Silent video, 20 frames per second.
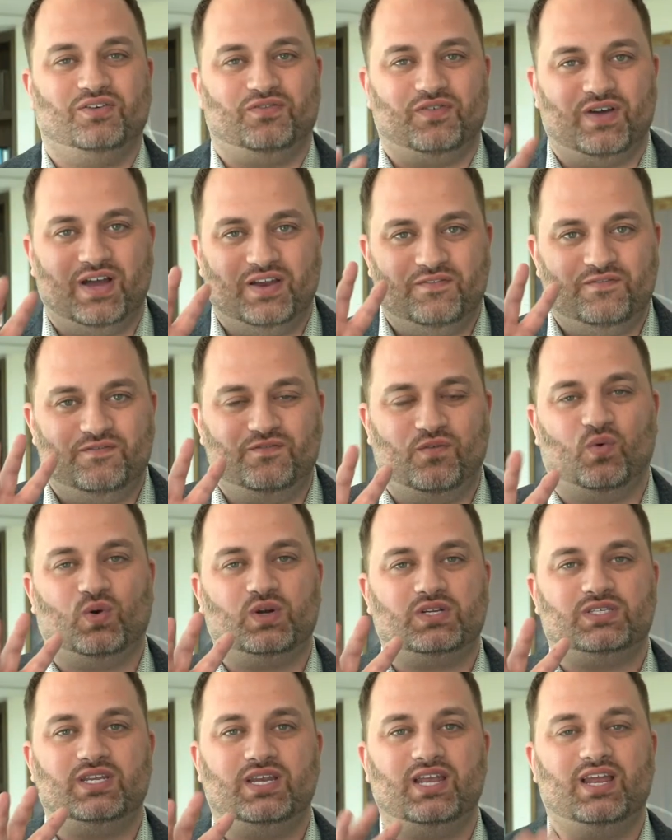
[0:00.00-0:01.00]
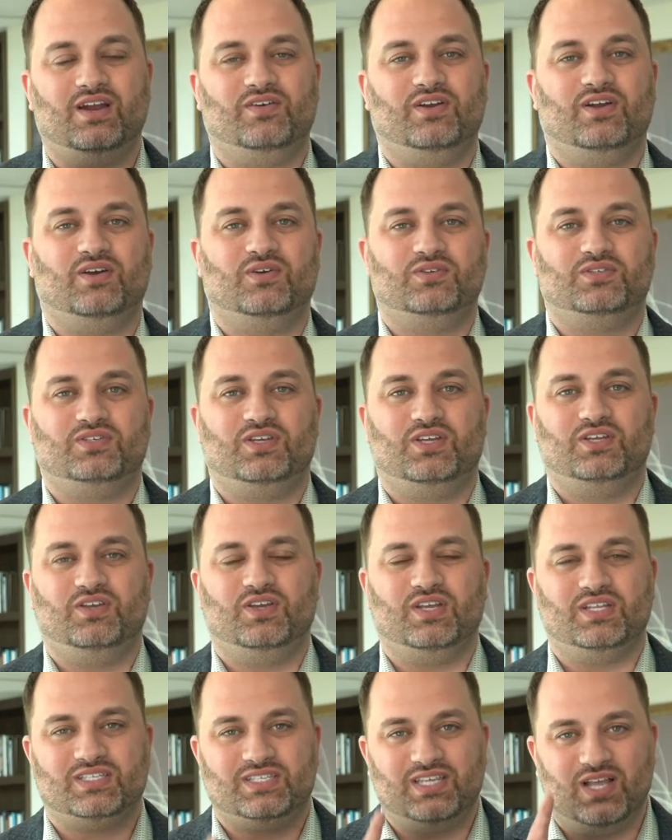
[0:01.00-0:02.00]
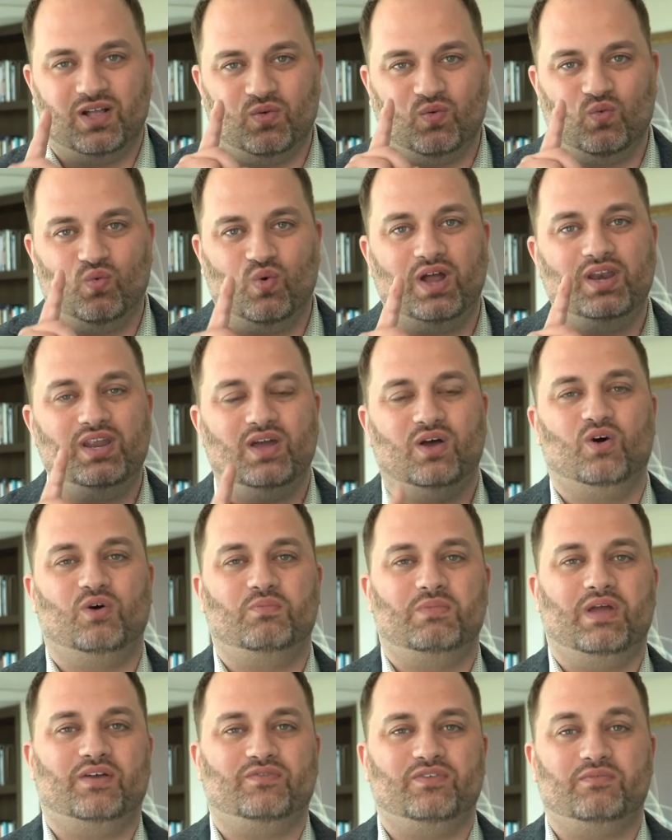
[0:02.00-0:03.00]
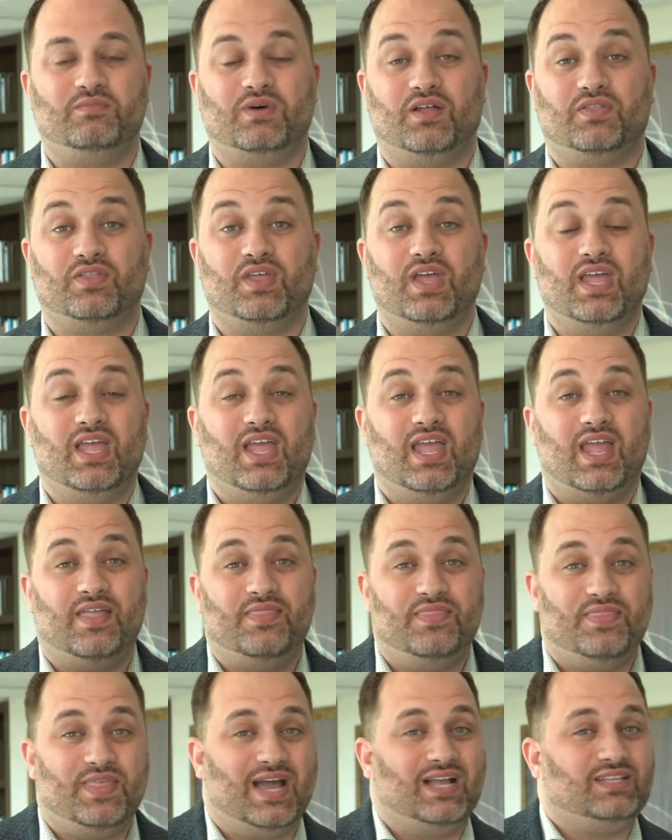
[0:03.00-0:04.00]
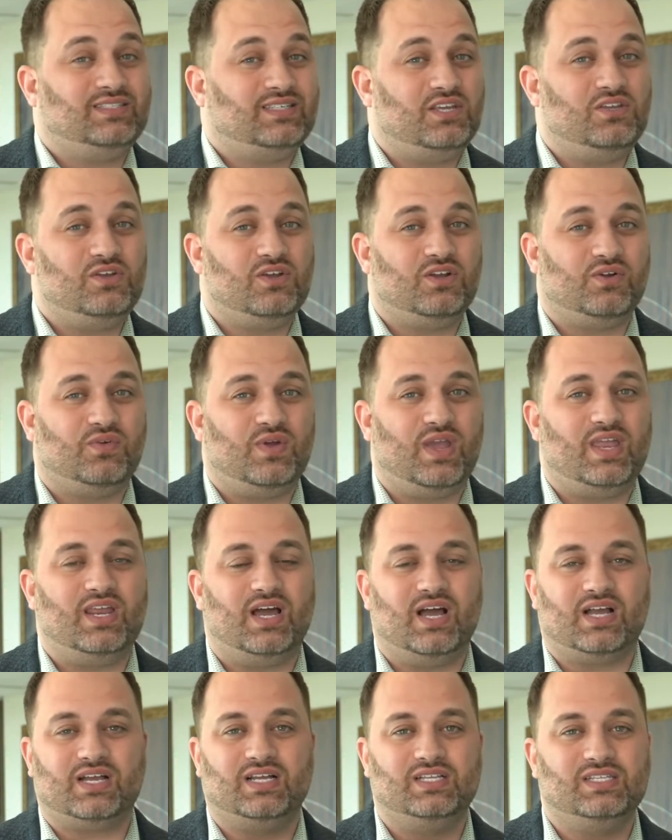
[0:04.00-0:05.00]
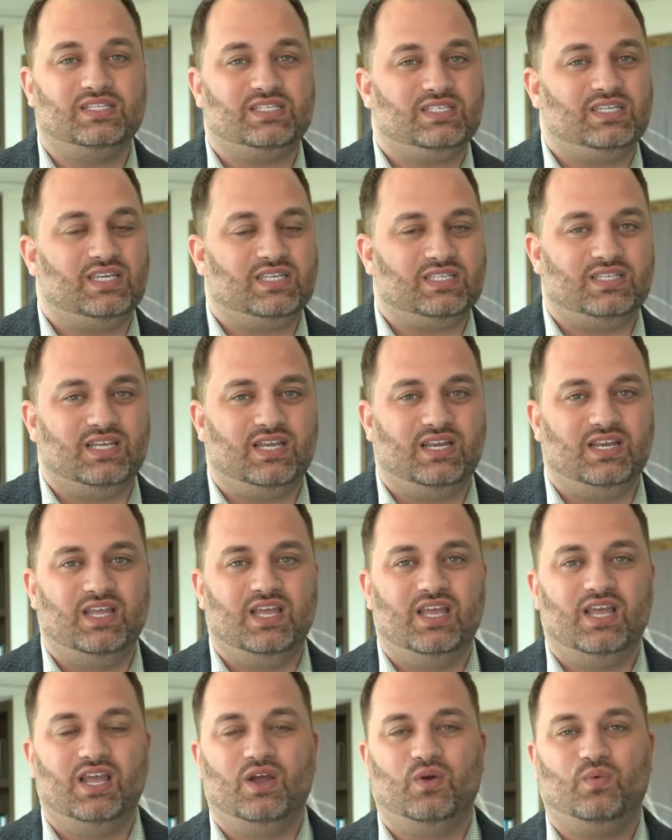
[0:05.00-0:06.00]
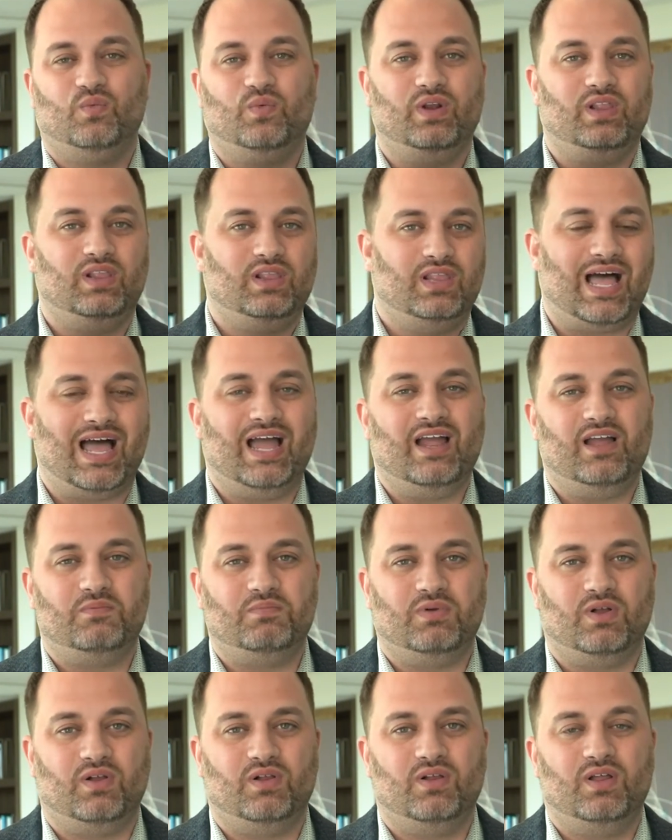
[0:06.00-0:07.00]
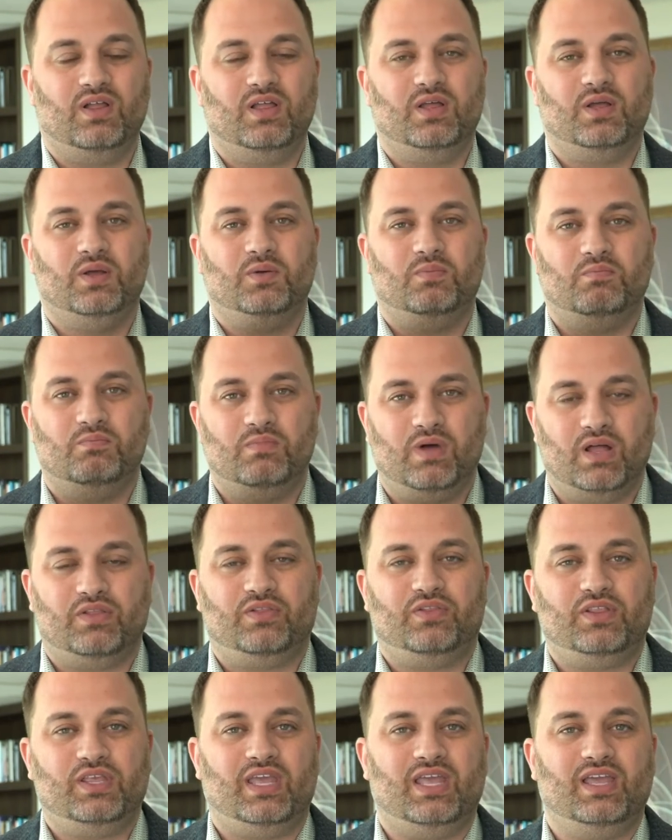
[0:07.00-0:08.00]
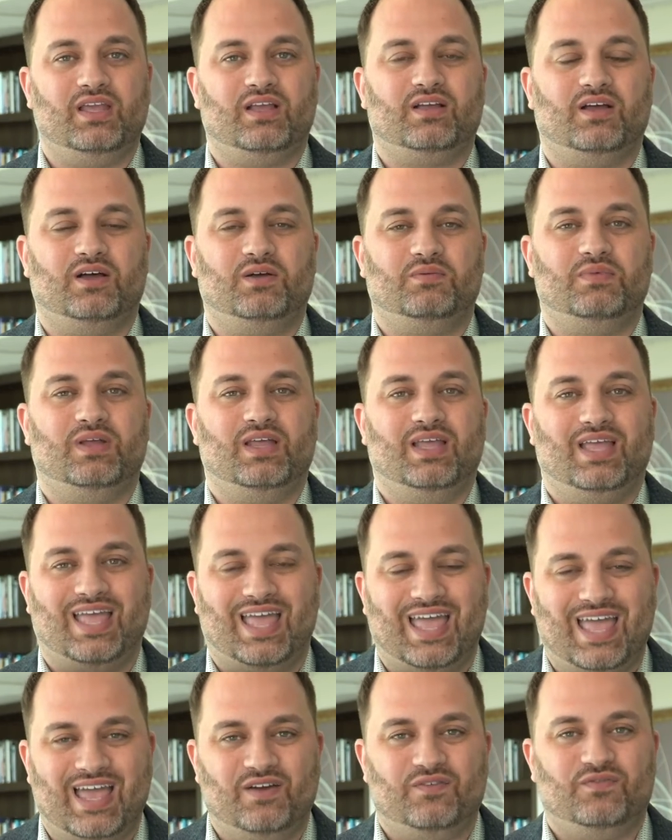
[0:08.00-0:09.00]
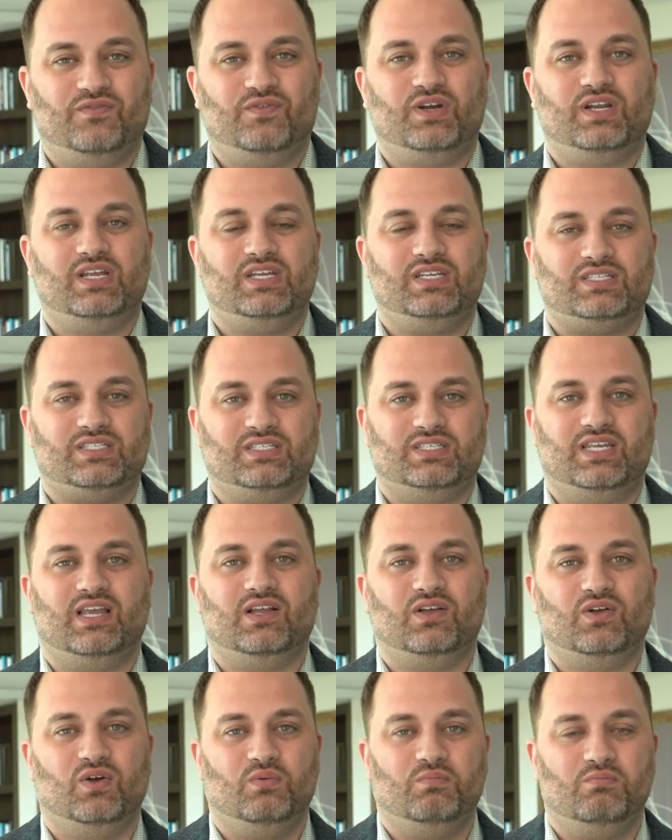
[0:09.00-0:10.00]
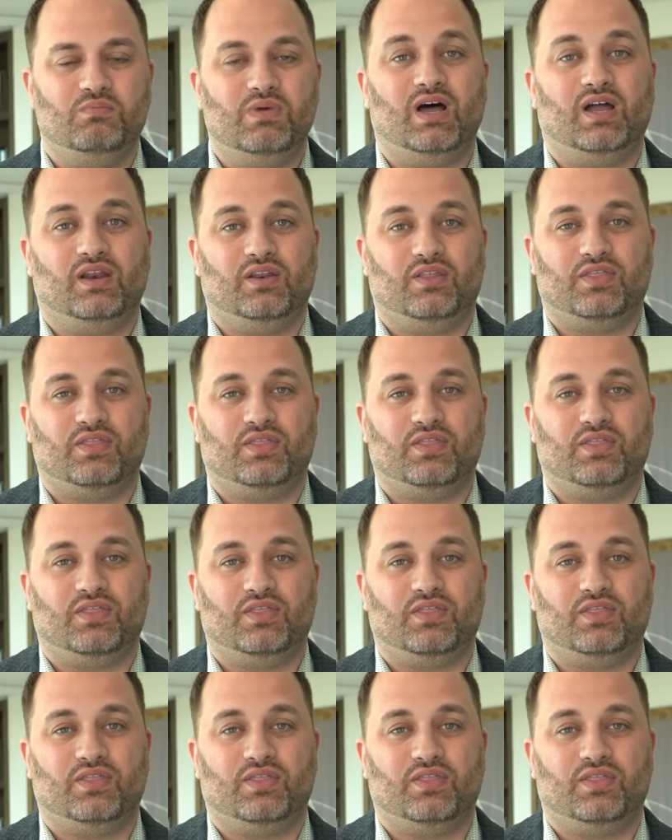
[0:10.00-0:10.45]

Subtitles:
find 4 scenarios, you can sell 1 home every month, and that's how you create a consistent, reliable monthly income every single month.